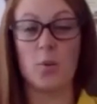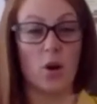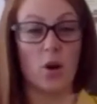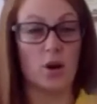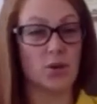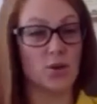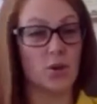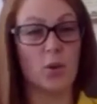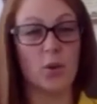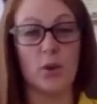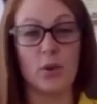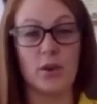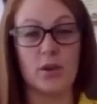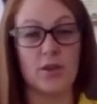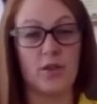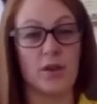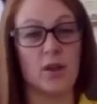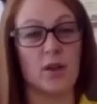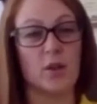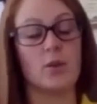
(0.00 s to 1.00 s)
go past
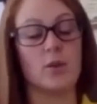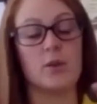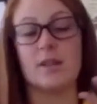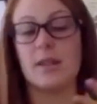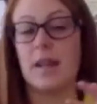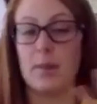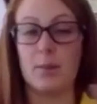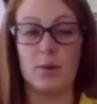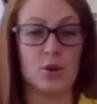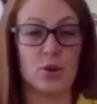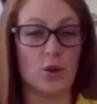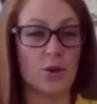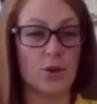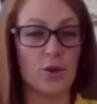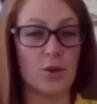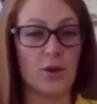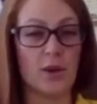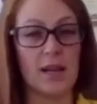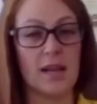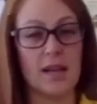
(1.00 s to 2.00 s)
horse fields, keep your
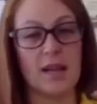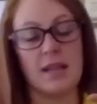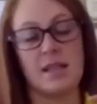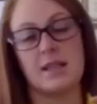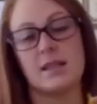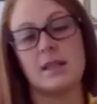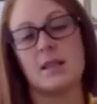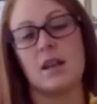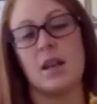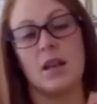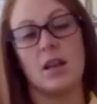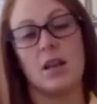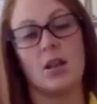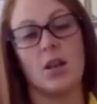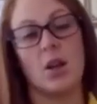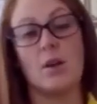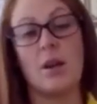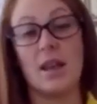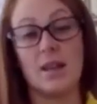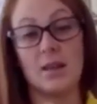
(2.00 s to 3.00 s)
dogs on leads,
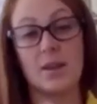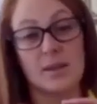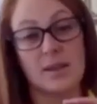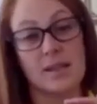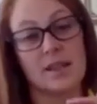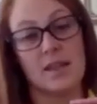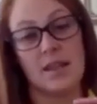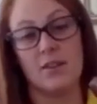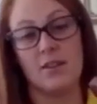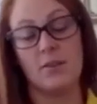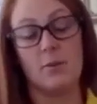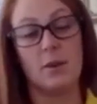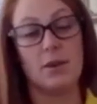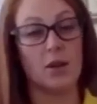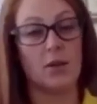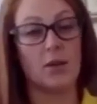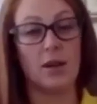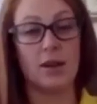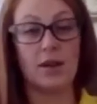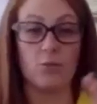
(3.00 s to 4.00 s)
you know, let them sniff
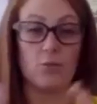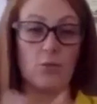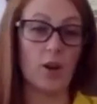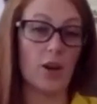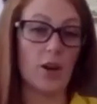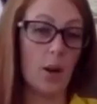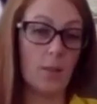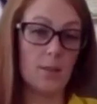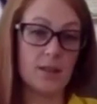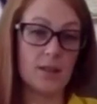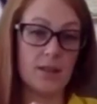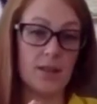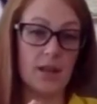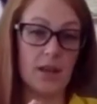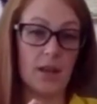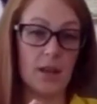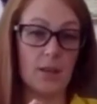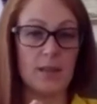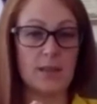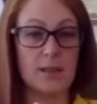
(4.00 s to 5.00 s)
but don't let them run up to
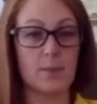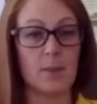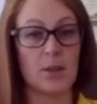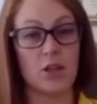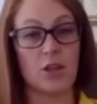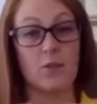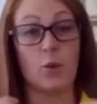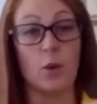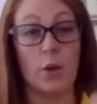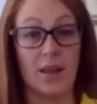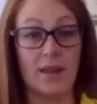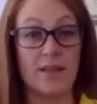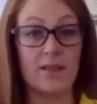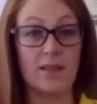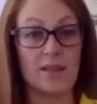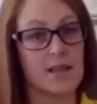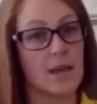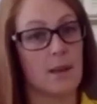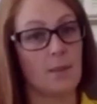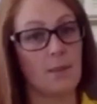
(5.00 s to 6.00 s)
them, especially if you're
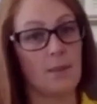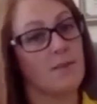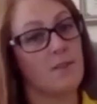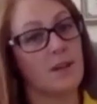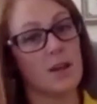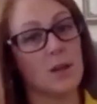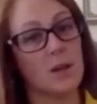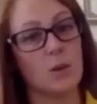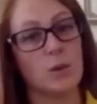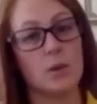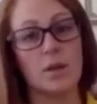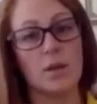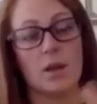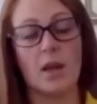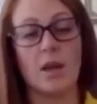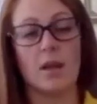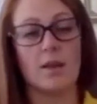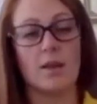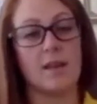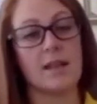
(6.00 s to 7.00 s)
in the same field,
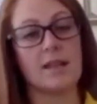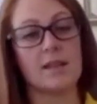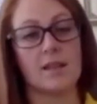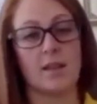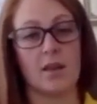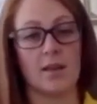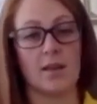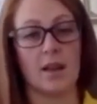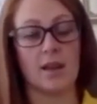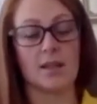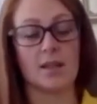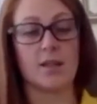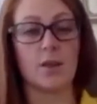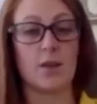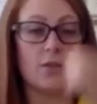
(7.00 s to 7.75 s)
things like that.